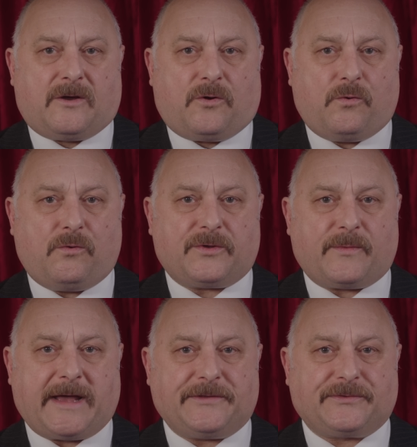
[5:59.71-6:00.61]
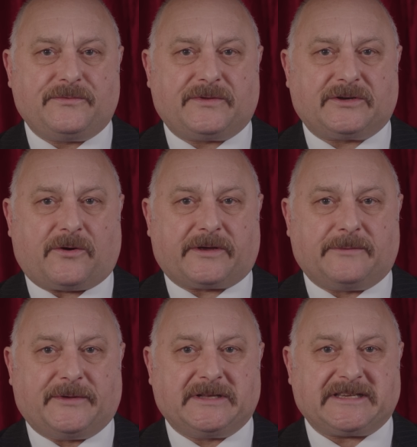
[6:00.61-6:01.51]
All the way through the
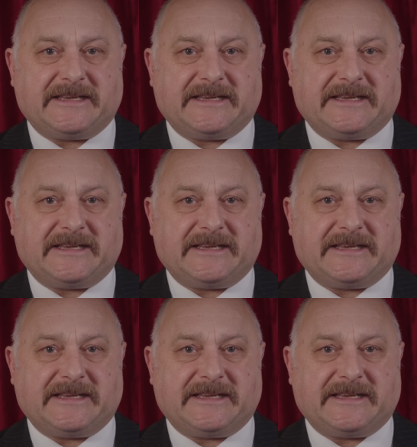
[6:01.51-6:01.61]
document